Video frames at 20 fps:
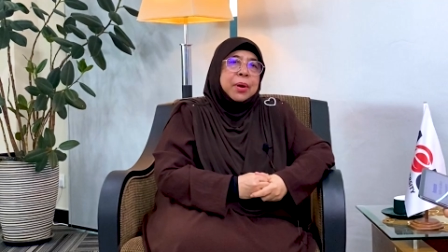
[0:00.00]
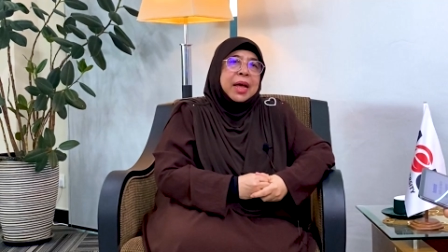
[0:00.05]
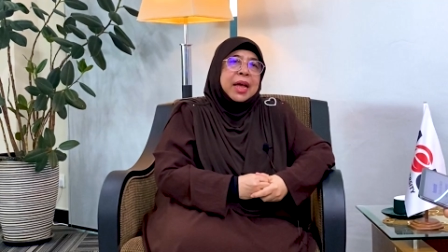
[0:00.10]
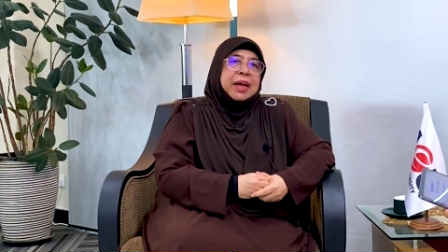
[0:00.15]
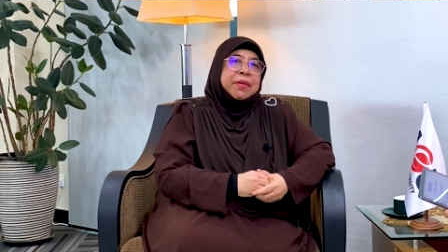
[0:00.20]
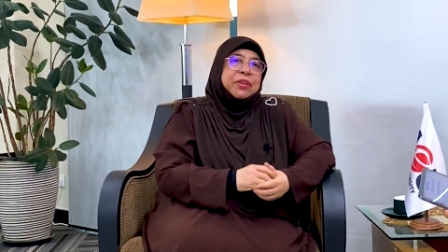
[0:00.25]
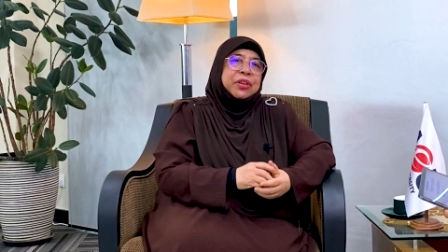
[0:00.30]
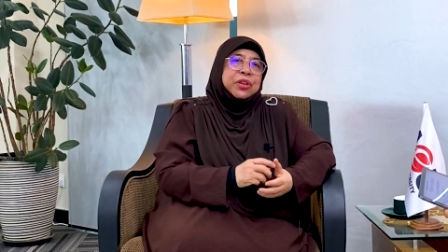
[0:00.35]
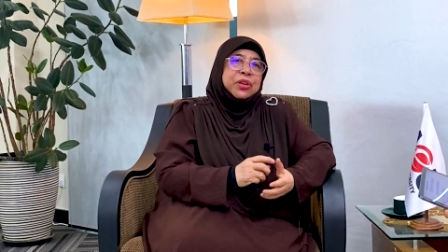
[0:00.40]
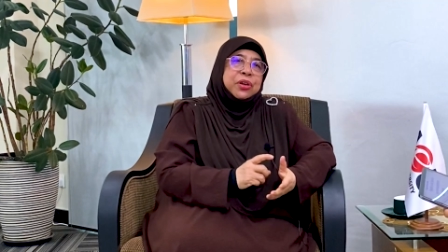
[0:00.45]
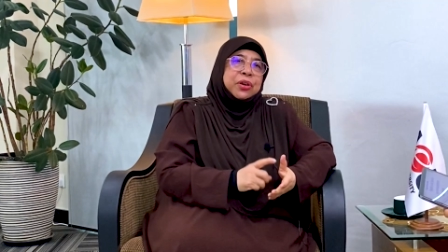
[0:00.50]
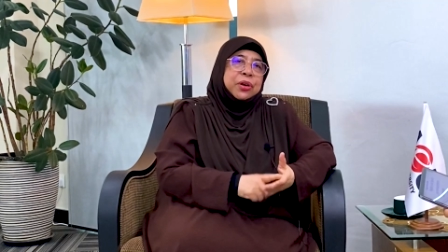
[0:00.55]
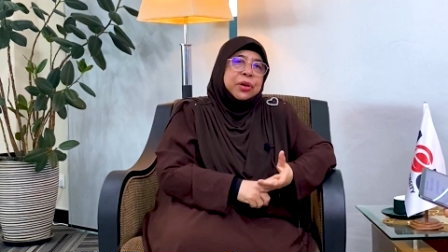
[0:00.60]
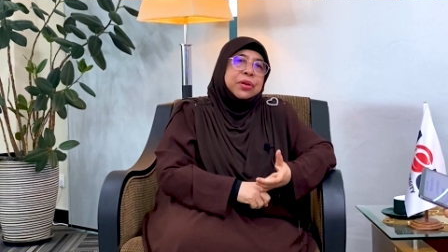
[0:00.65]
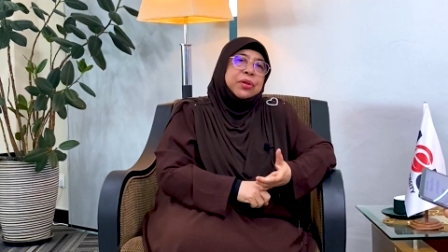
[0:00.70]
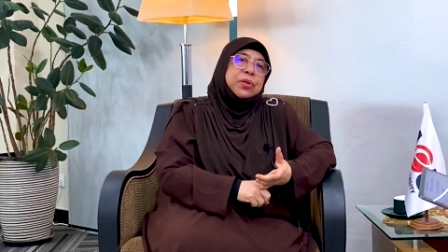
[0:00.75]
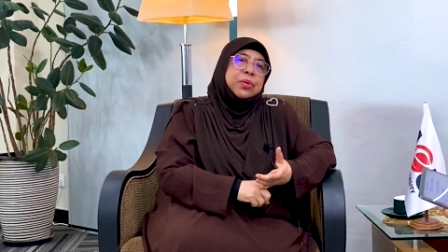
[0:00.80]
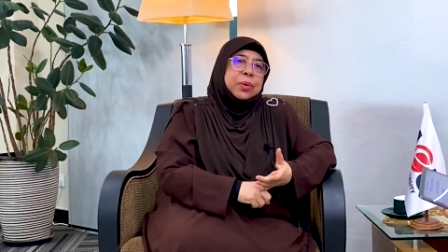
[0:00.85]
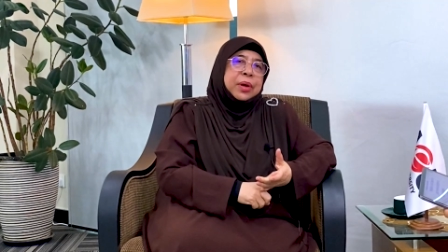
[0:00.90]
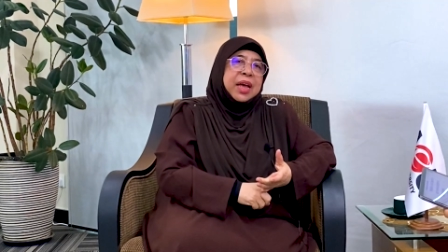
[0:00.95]
I have a
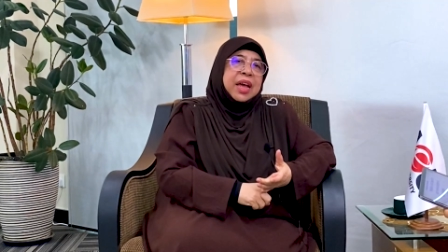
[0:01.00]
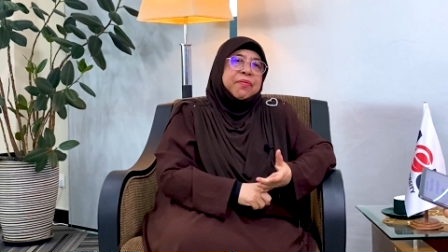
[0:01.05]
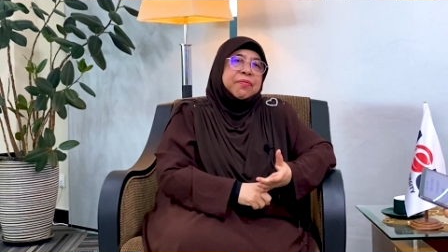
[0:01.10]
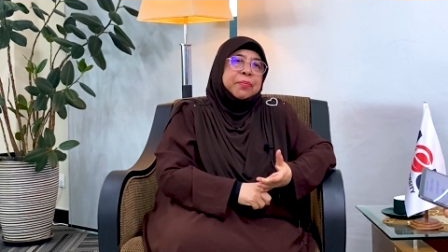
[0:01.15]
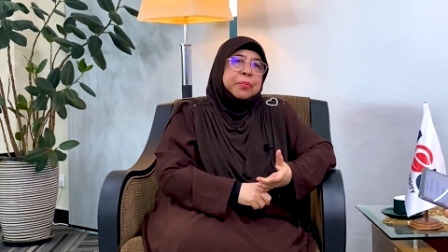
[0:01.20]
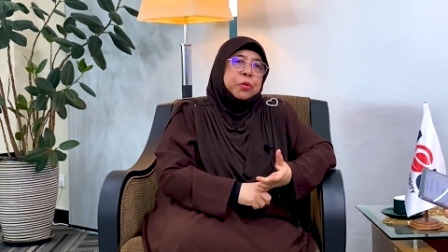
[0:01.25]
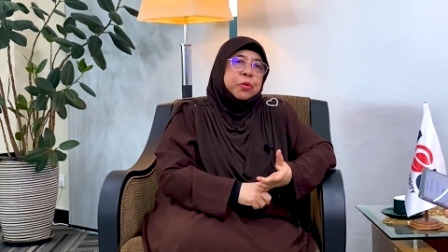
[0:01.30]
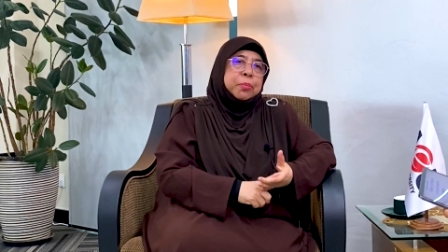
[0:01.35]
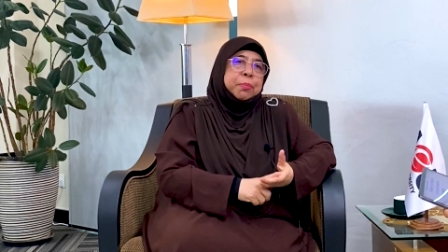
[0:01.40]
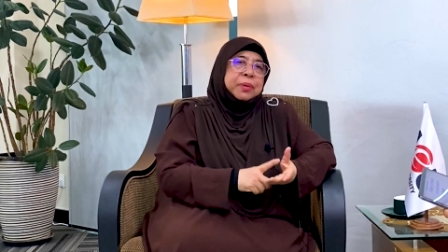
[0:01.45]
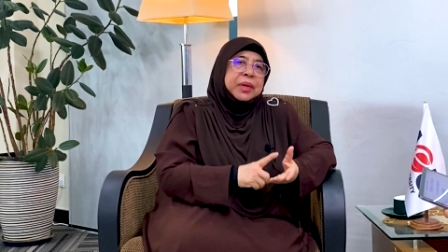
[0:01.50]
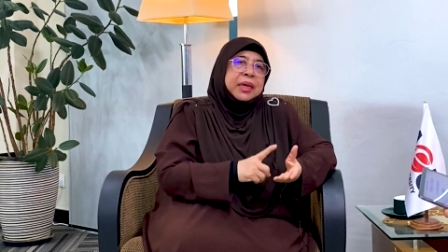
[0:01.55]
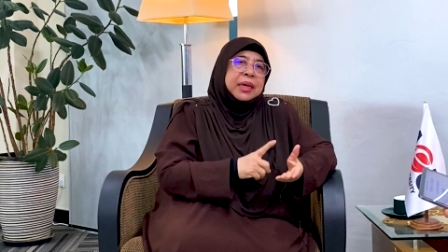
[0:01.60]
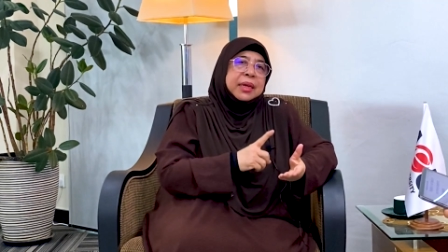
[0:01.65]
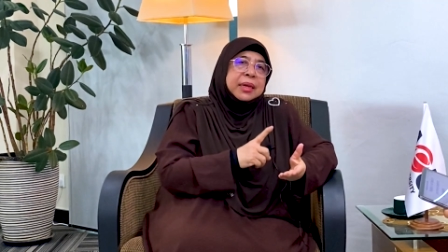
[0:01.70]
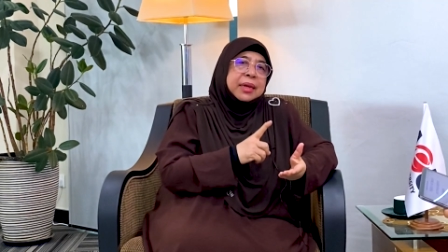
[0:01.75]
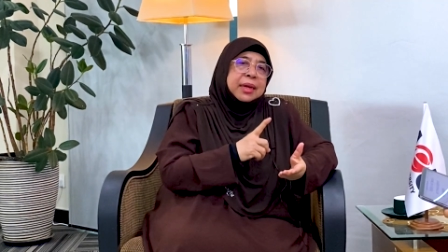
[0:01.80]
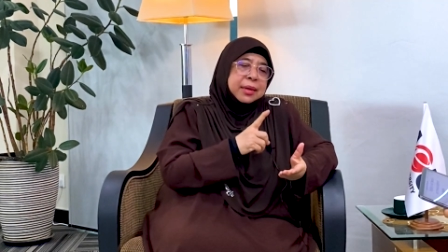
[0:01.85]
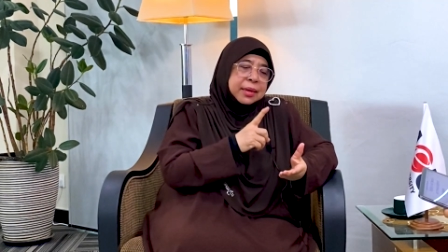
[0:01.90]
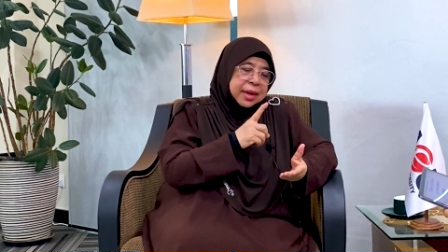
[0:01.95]
choice to
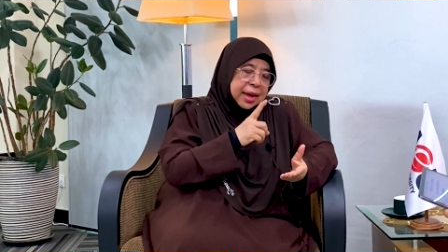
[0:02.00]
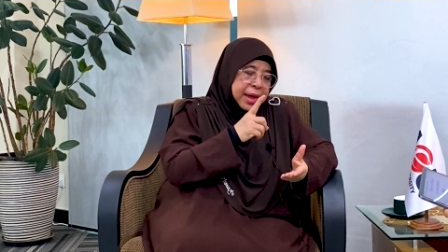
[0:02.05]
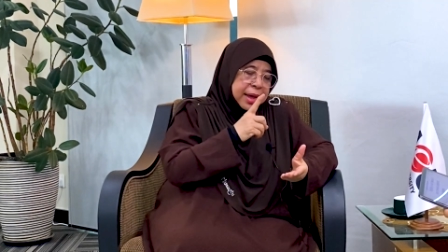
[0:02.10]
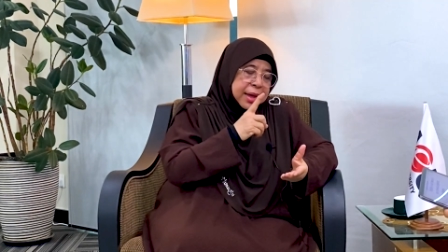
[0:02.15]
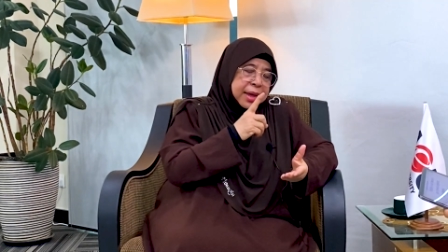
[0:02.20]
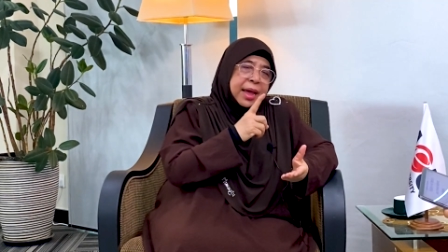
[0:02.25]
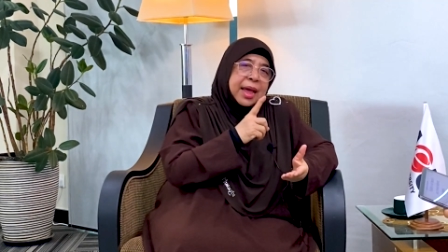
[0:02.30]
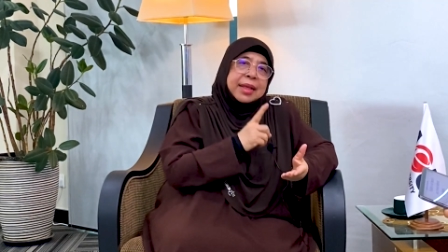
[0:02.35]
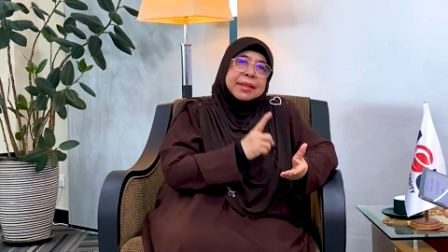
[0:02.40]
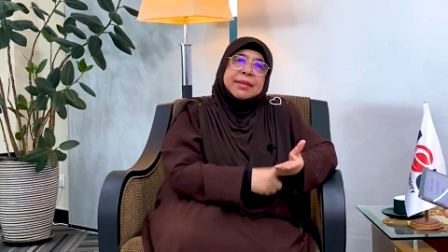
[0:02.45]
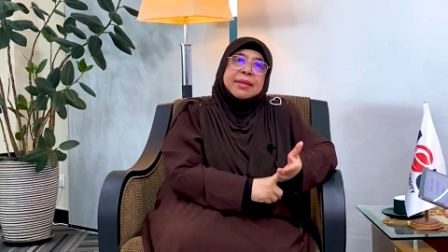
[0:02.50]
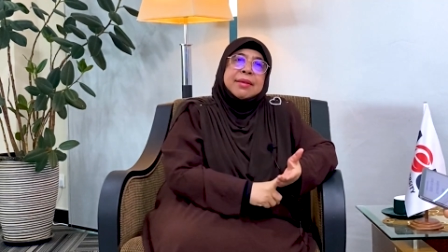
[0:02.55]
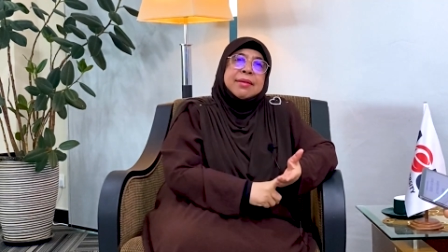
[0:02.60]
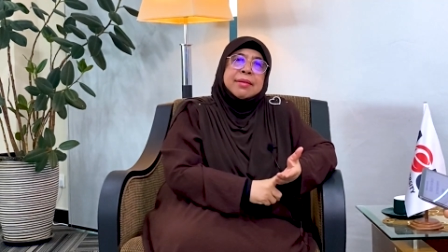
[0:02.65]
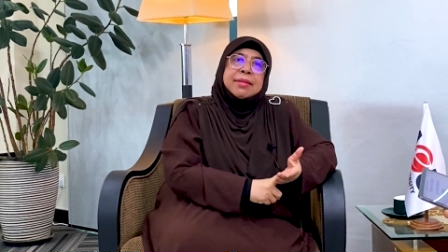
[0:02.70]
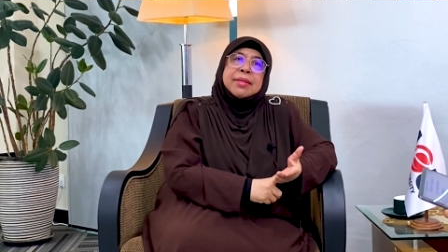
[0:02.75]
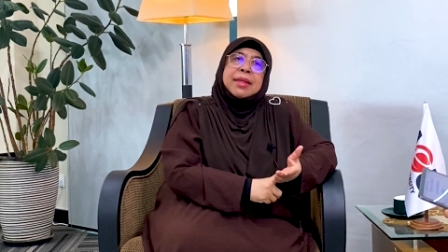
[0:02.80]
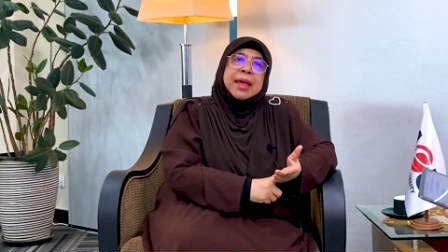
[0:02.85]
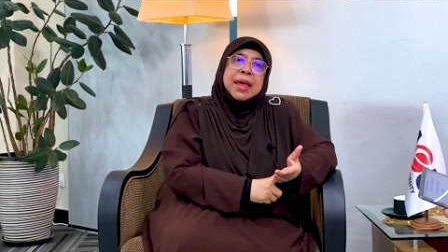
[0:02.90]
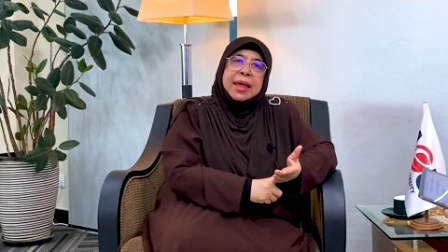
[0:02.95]
be at
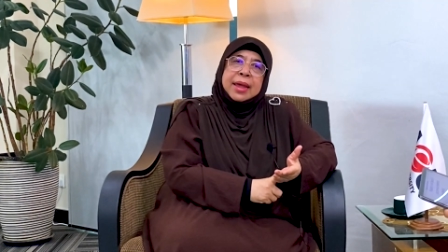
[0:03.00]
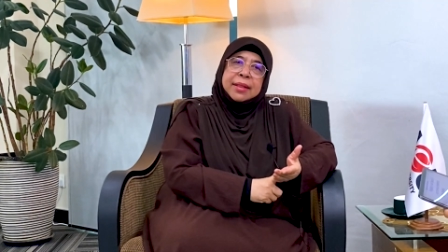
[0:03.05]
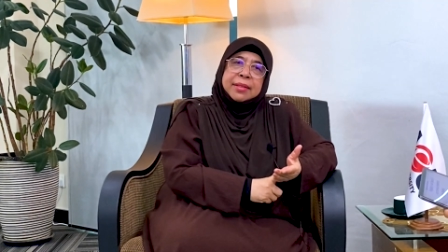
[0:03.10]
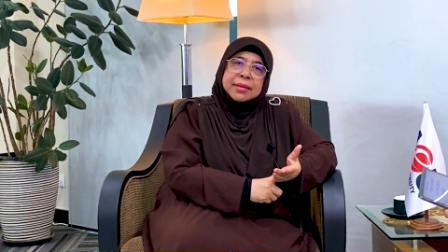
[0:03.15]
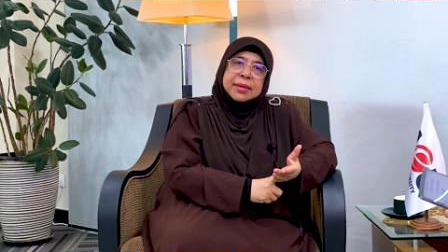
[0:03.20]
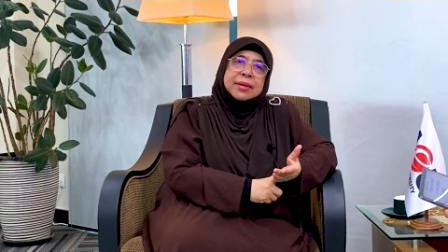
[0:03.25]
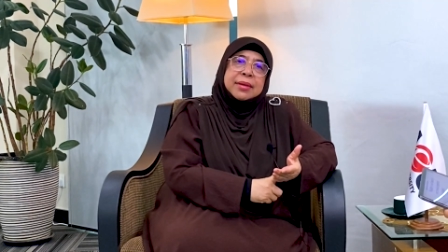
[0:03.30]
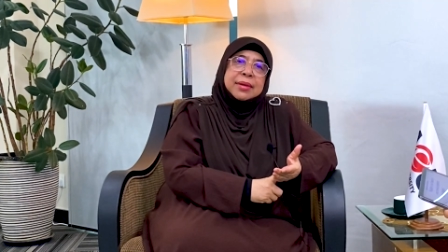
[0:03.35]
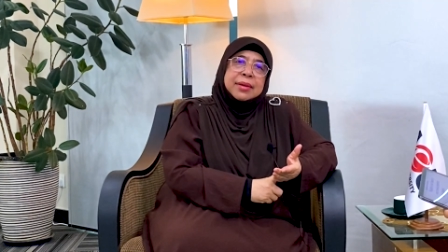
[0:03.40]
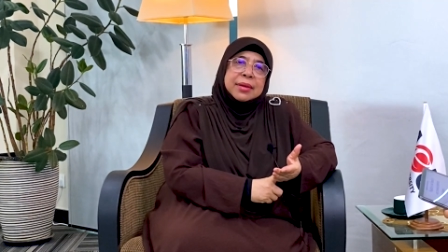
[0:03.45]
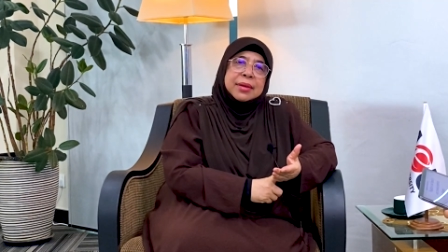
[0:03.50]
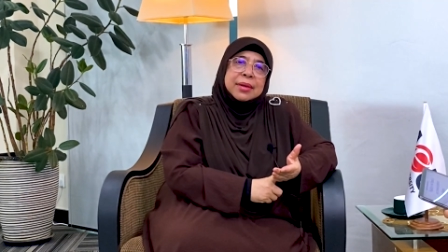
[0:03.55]
68